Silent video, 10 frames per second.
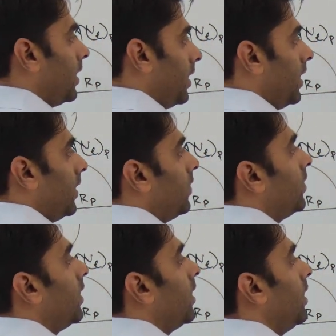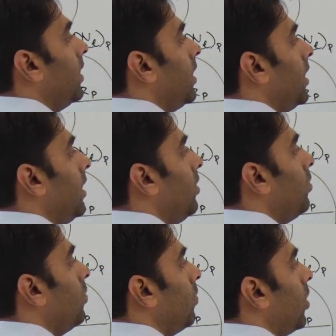Density
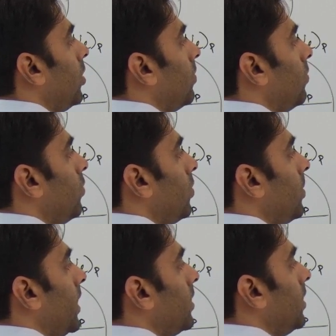into volume. 4 by 3